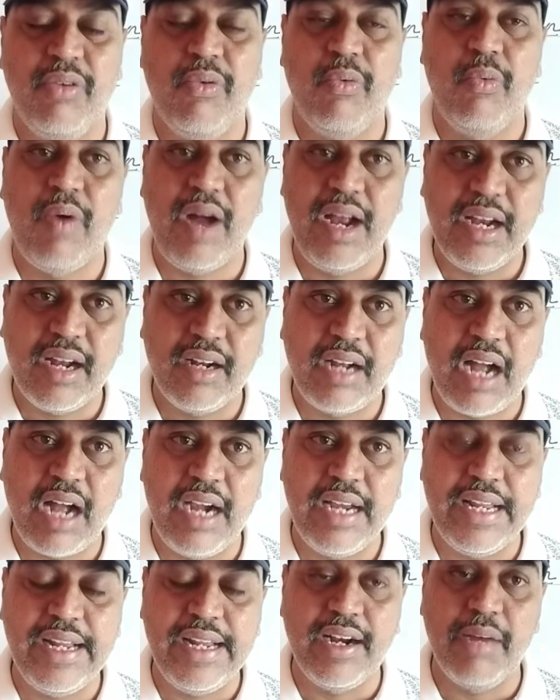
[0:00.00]
Why
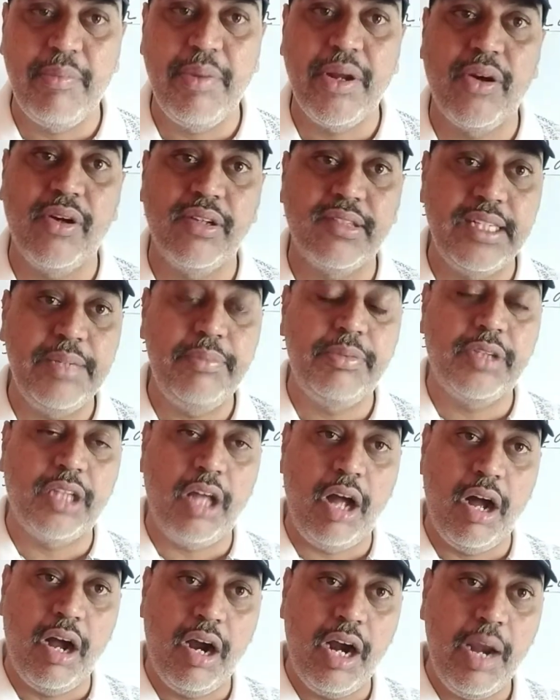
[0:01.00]
can't hear? Because if
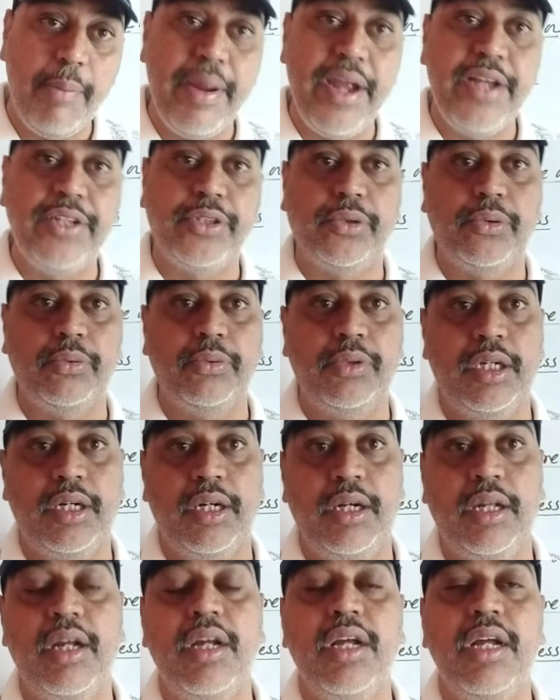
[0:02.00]
third bench
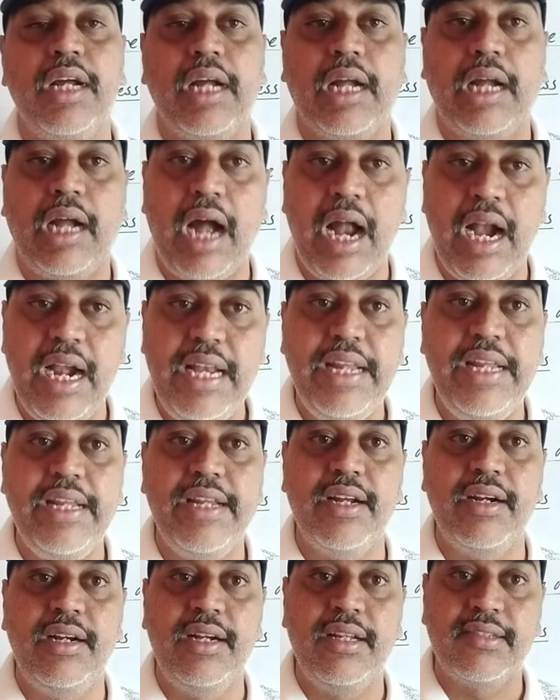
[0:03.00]
student can't
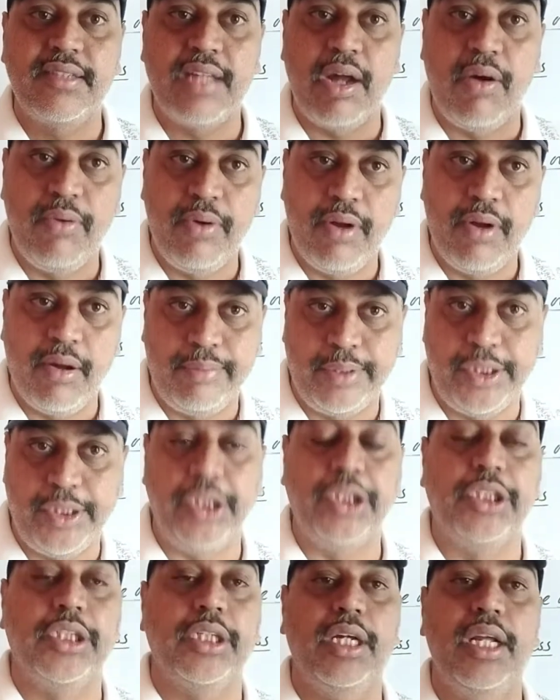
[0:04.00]
hear the sound of
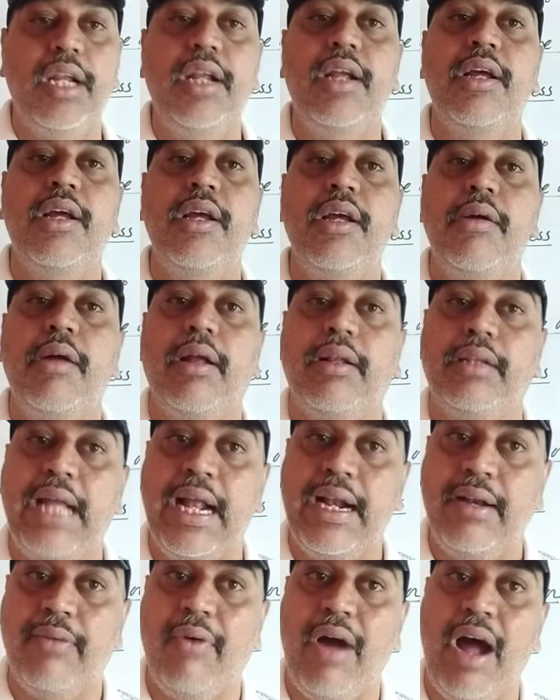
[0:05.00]
teacher,
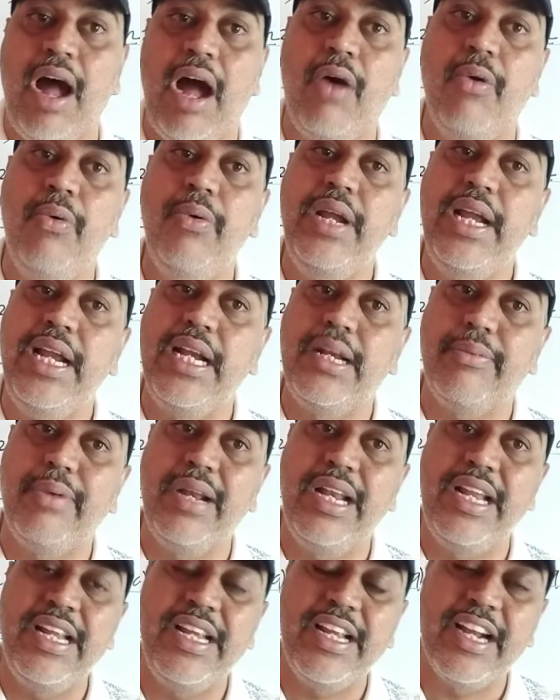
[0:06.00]
then how it will
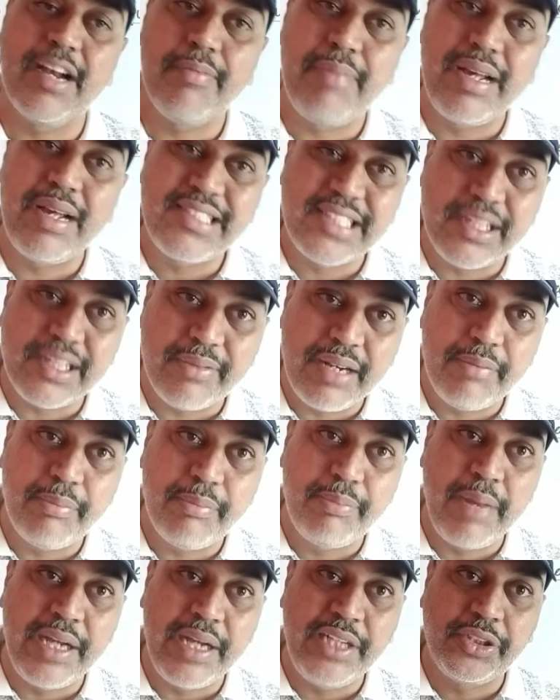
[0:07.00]
hear by seventh
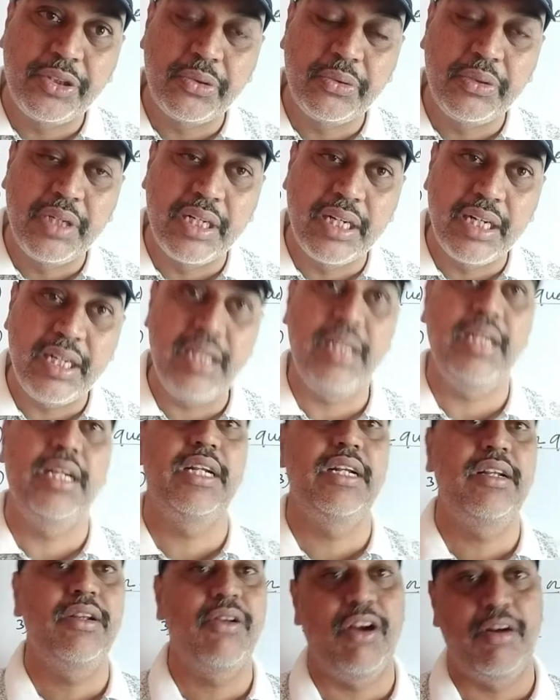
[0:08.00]
bench student?
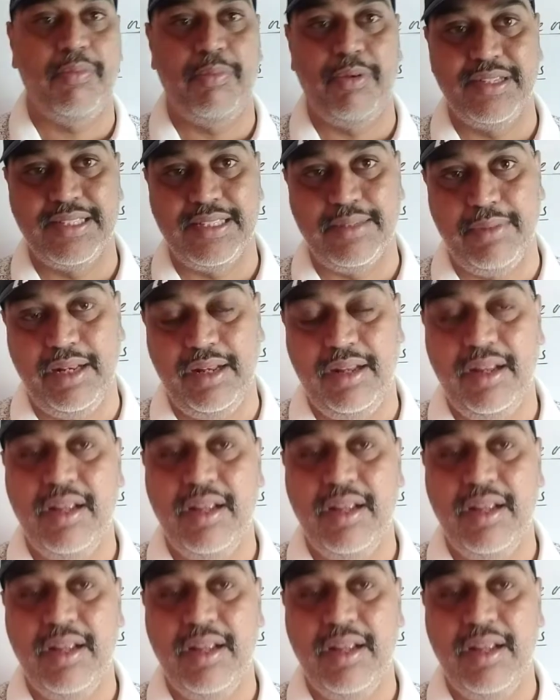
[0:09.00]
It's not possible.